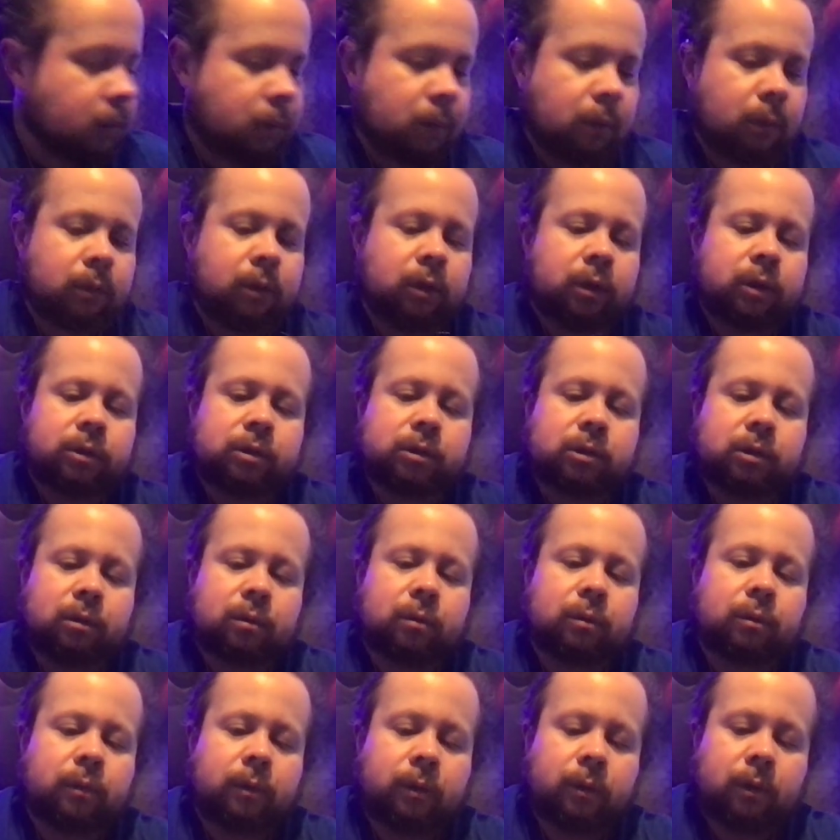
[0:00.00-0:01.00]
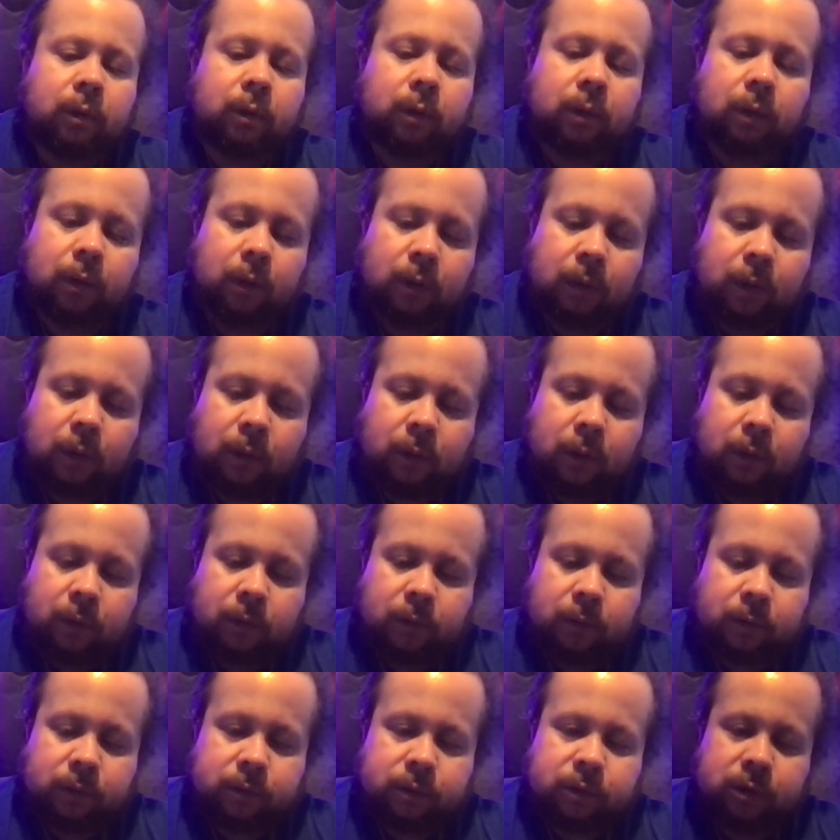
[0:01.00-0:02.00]
Okay, so...
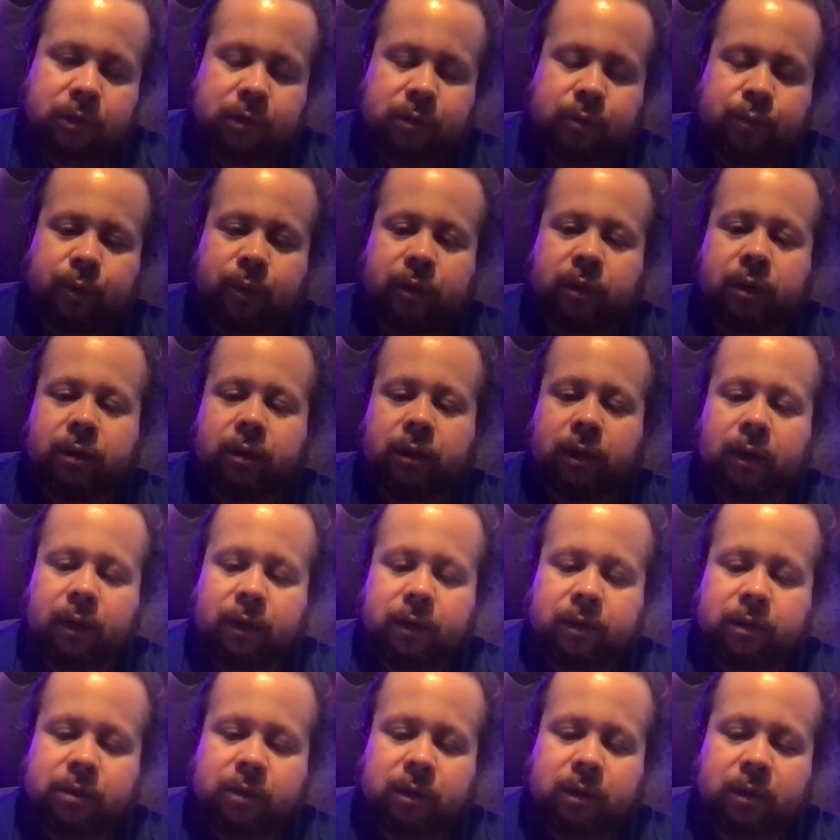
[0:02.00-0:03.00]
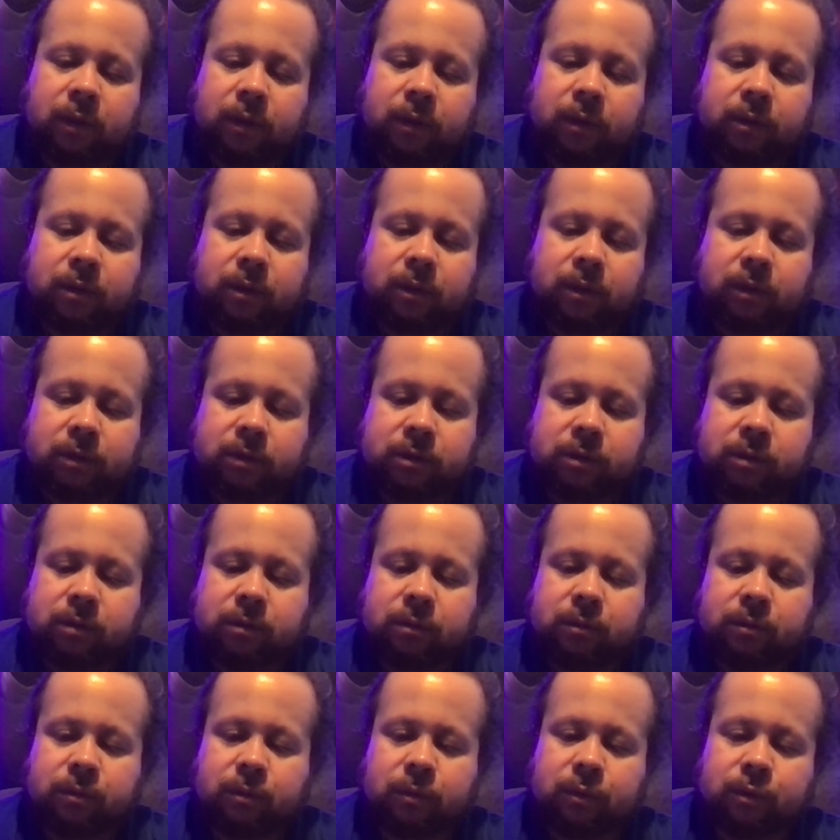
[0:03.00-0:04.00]
this is really nice. I like this.
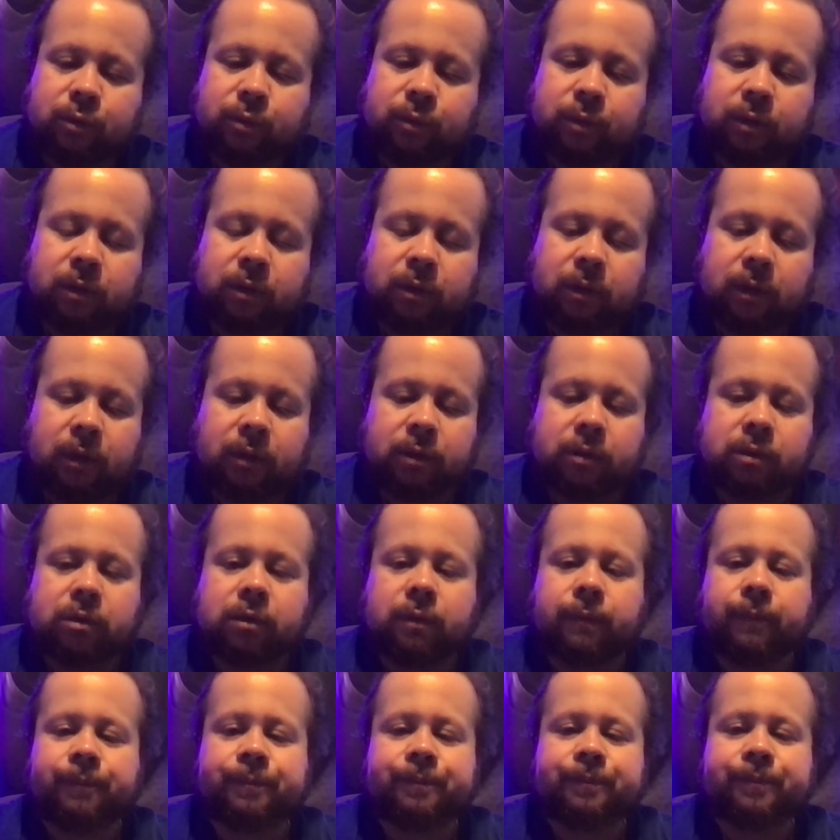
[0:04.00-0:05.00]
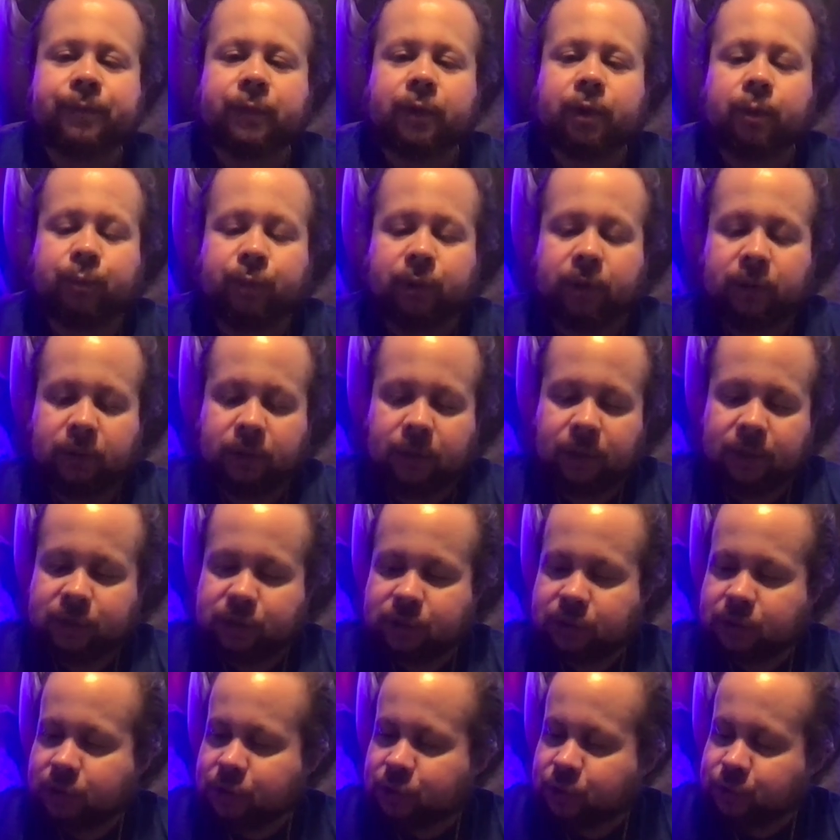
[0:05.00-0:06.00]
It looks really nice. It'd be a nice
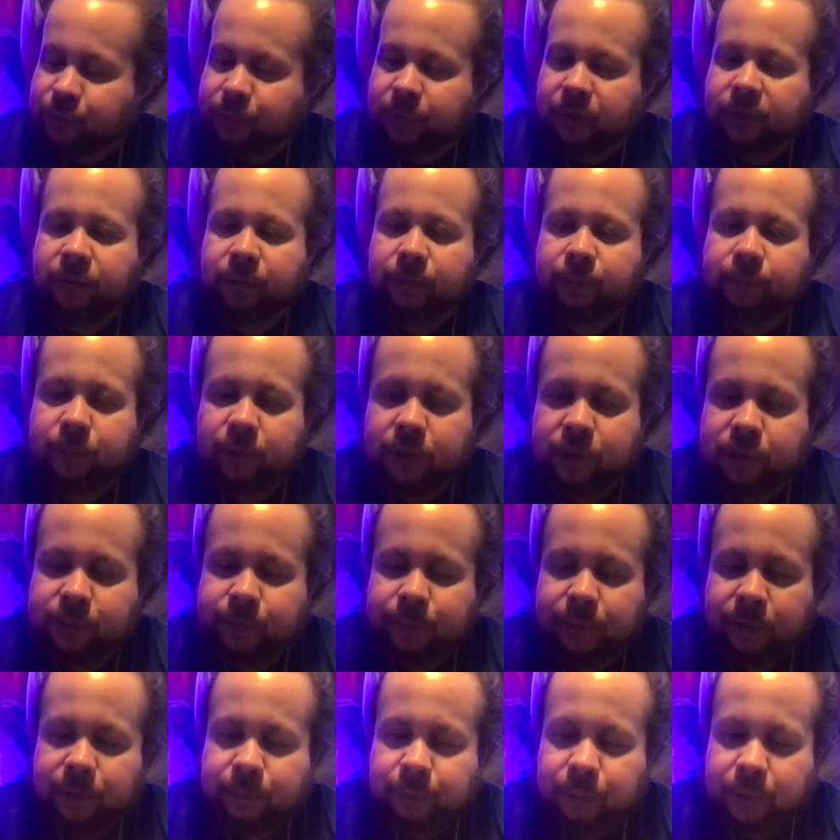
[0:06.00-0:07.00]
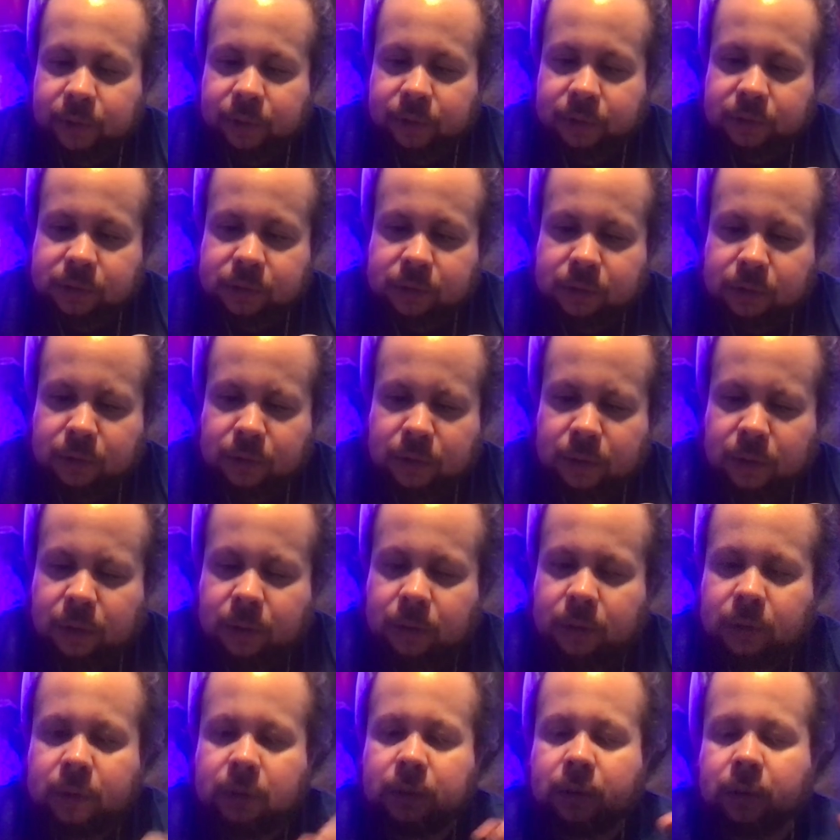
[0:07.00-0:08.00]
display piece.
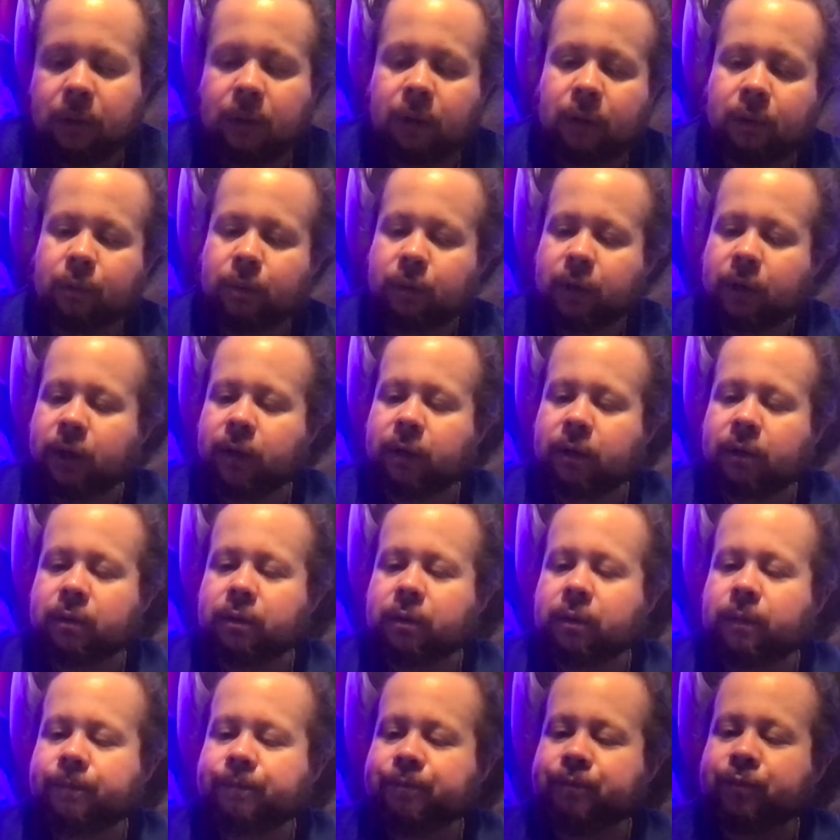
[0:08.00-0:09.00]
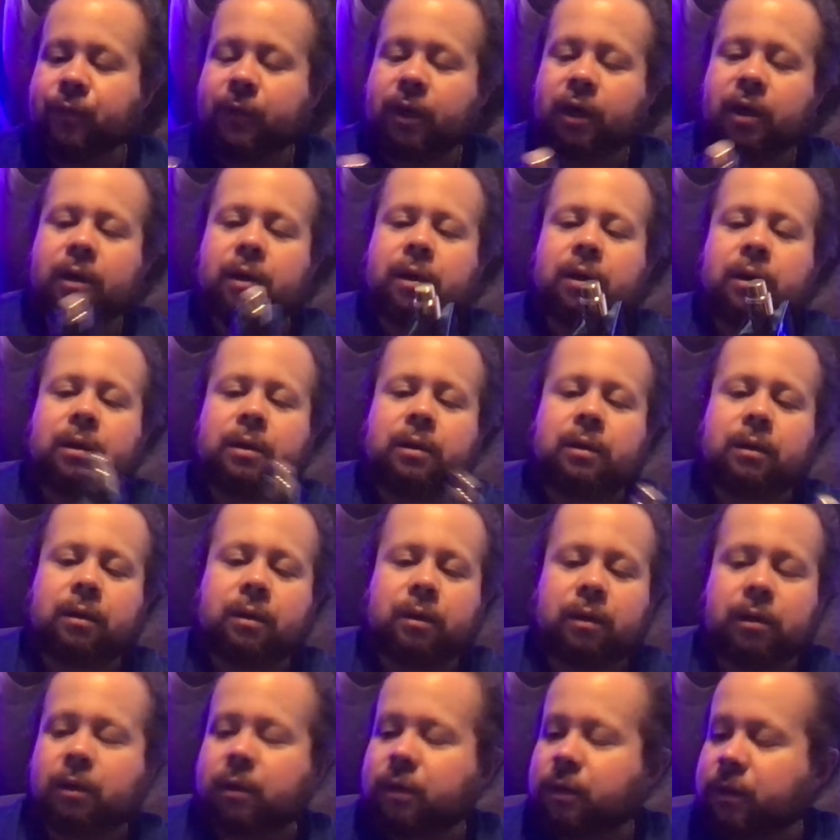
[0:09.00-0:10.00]
Alright. And
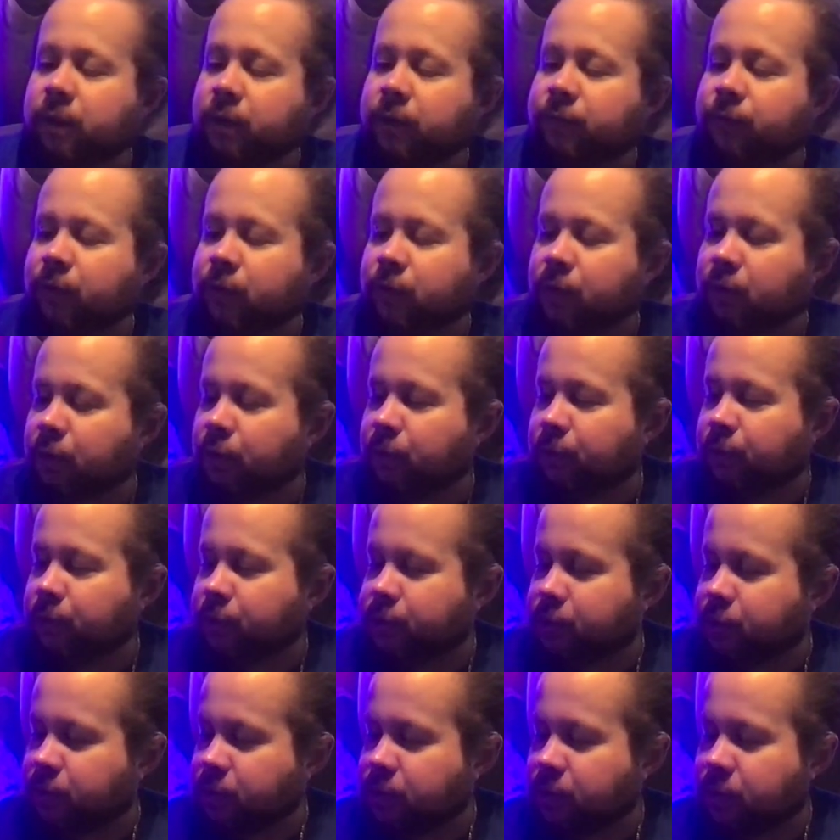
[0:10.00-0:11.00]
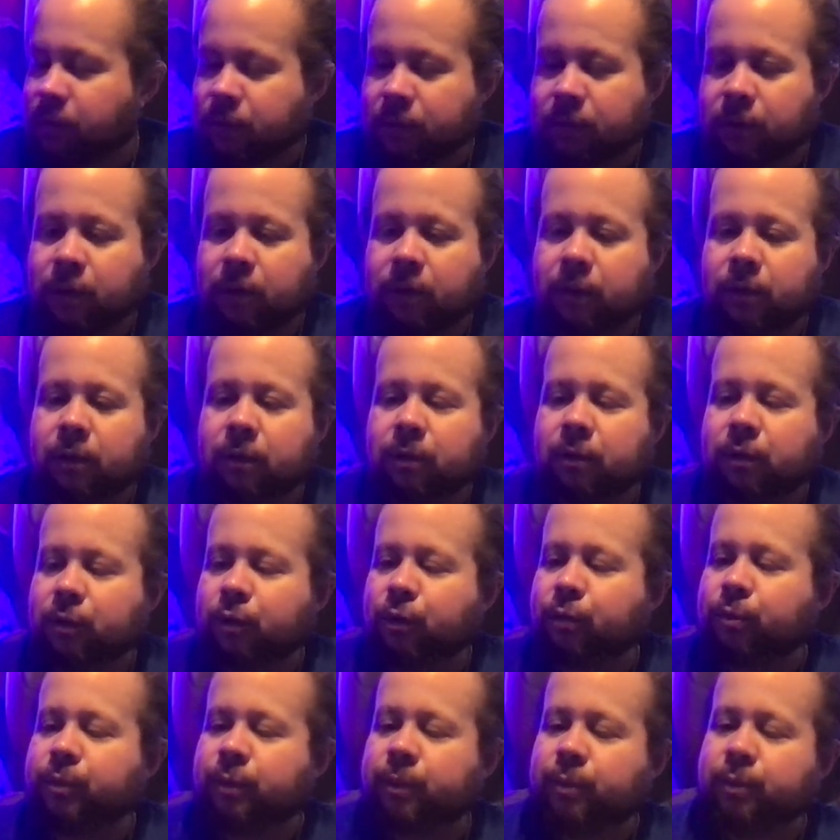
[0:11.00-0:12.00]
even though this is a
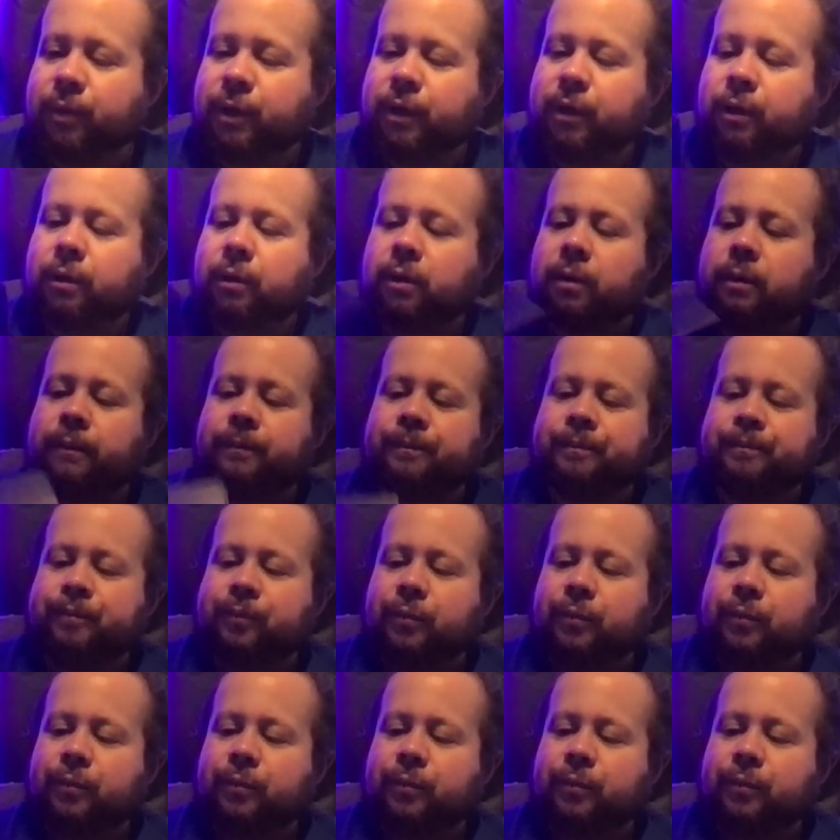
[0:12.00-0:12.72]
little bit bigger...